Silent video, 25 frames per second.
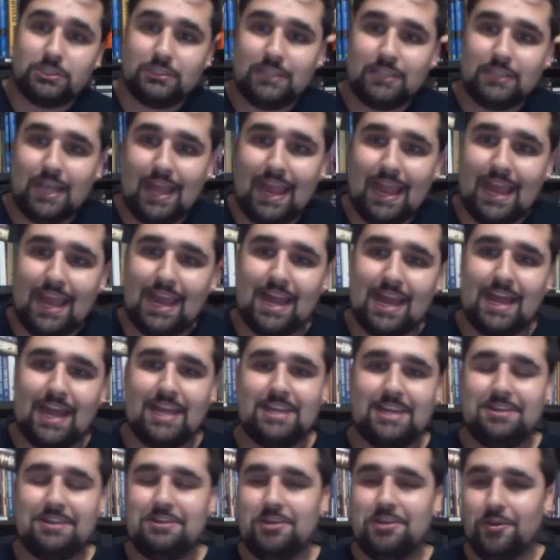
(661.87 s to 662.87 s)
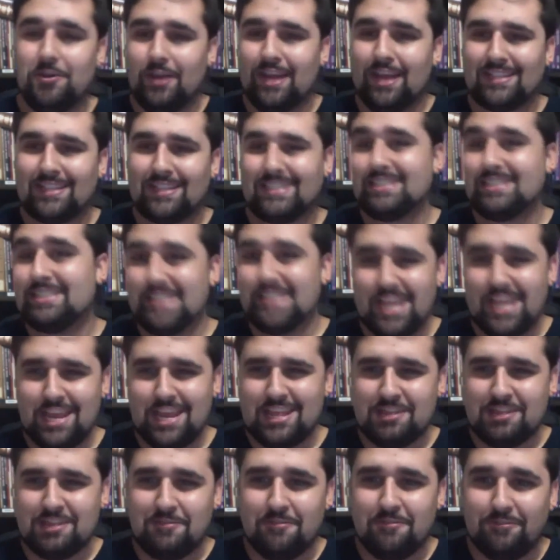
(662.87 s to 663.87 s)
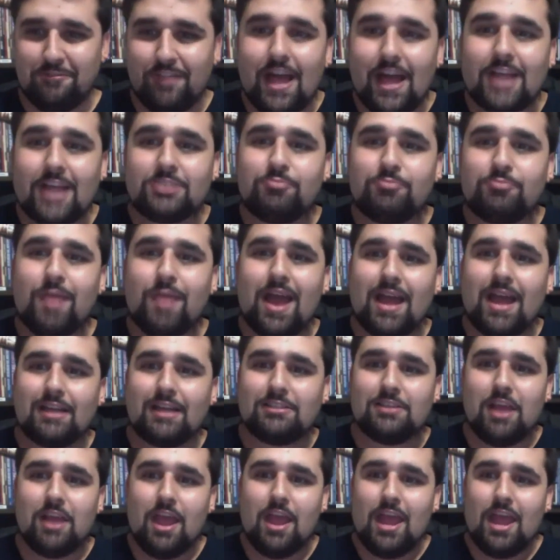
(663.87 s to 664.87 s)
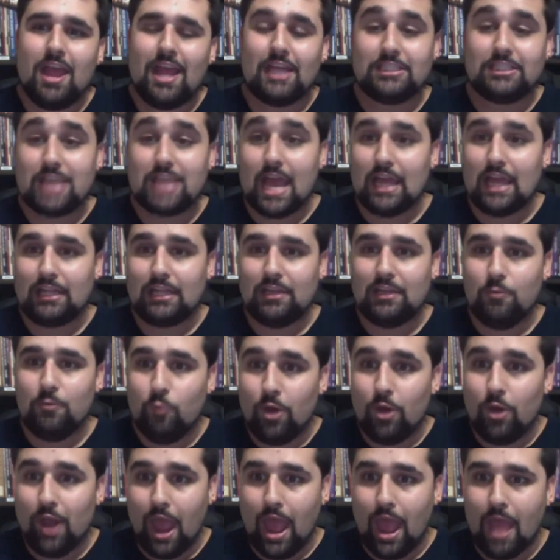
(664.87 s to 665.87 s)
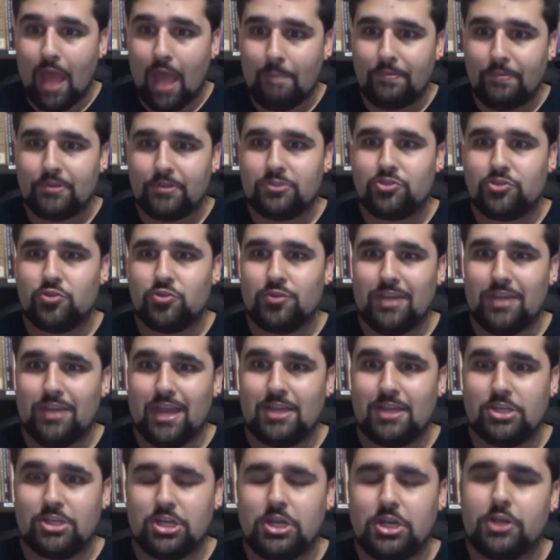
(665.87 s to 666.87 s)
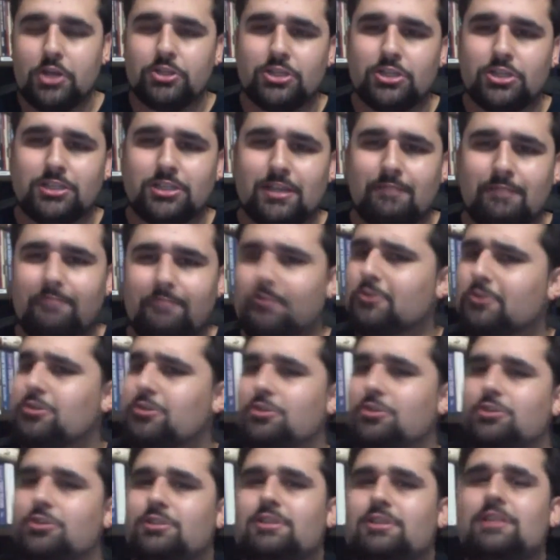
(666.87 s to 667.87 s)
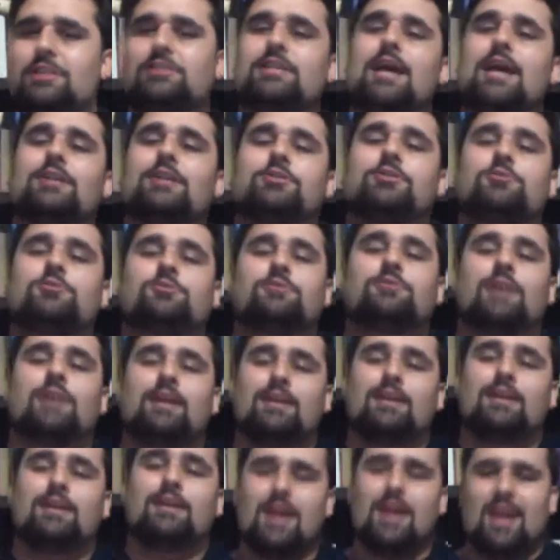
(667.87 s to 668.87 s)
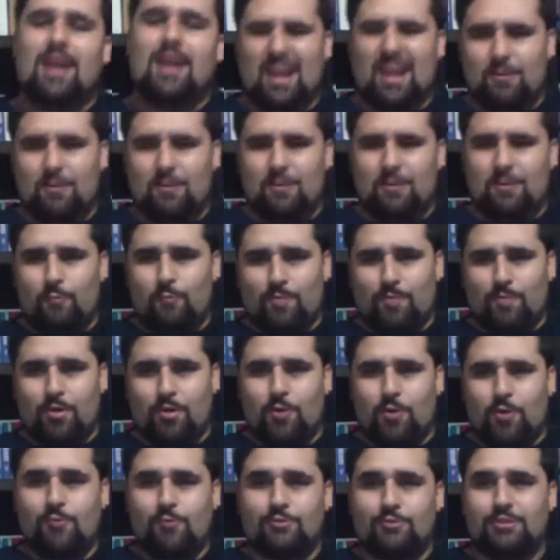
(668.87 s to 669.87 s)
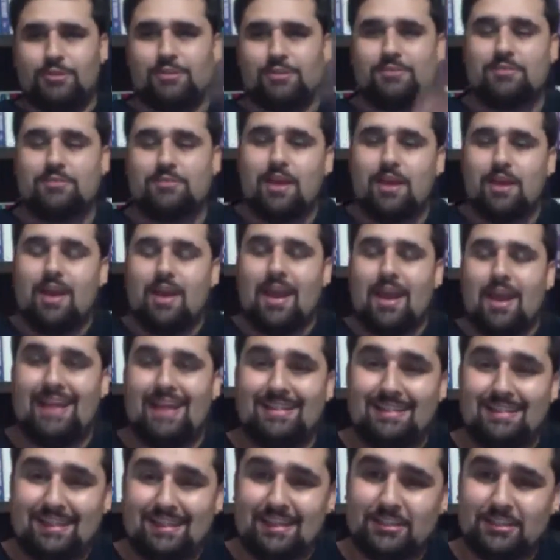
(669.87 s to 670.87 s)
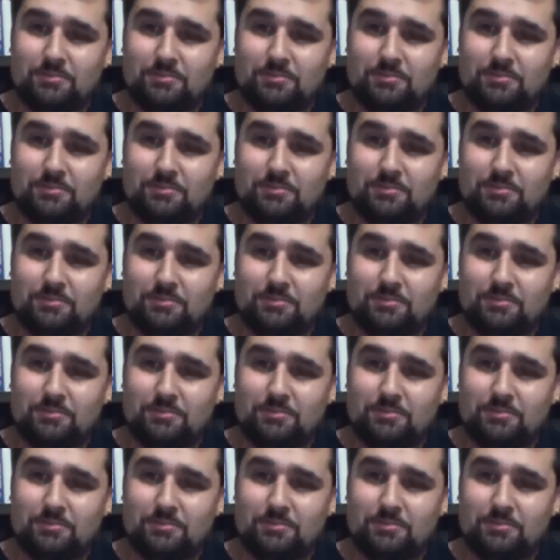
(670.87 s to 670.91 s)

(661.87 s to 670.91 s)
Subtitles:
and you get to see through flashbacks exactly what happened to the engineers, because at first you just see statues like in weird poses in this